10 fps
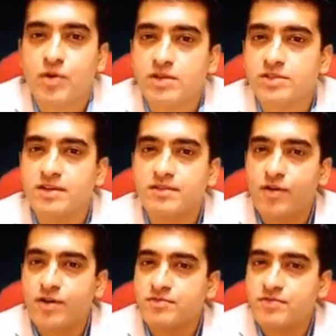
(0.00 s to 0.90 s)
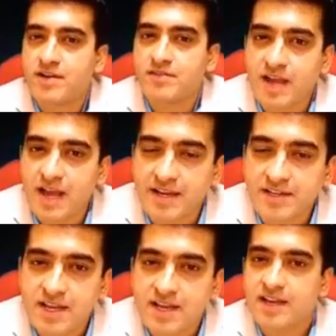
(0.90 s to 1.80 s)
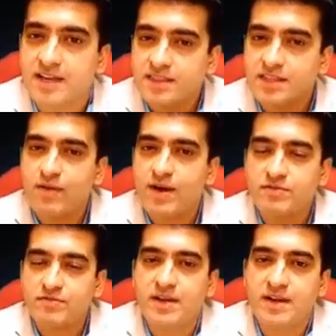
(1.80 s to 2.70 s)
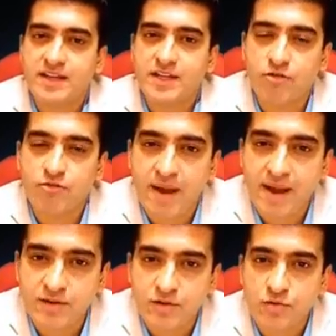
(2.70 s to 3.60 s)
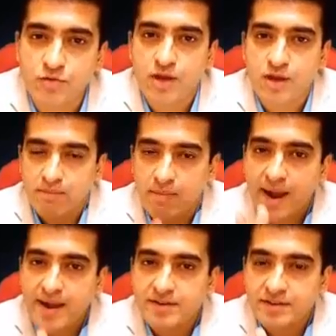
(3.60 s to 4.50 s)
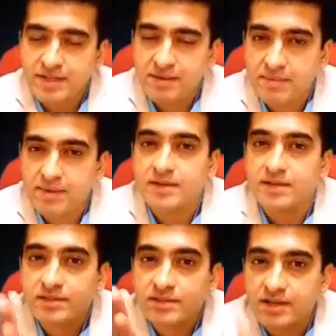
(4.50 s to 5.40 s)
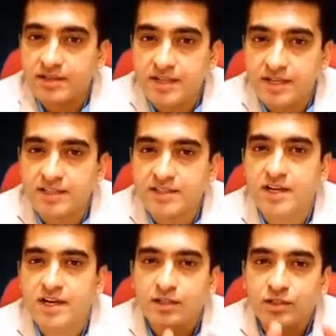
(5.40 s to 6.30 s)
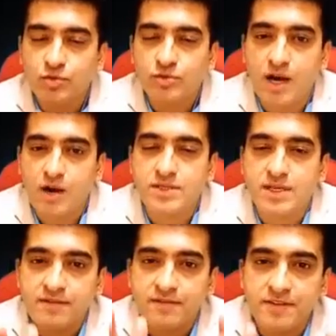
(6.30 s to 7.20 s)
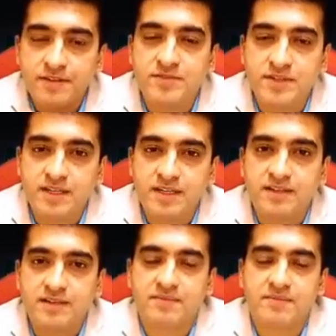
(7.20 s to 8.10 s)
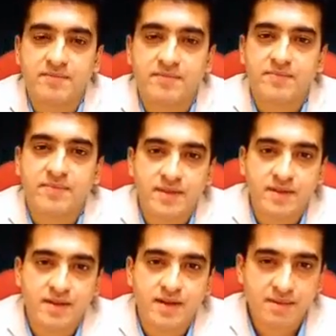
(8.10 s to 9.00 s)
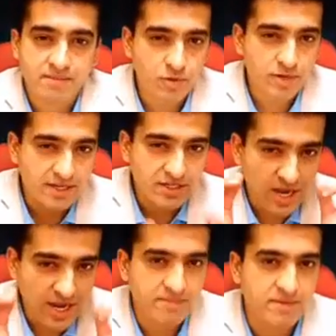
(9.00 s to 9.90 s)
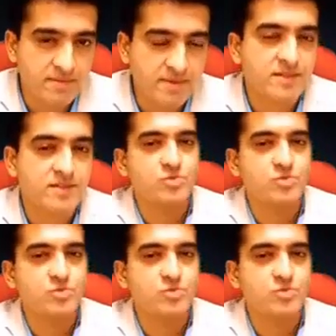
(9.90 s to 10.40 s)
costing 45 lakhs in the Whitefield area of Bangalore by December 30th, 2015. I'm putting a time limit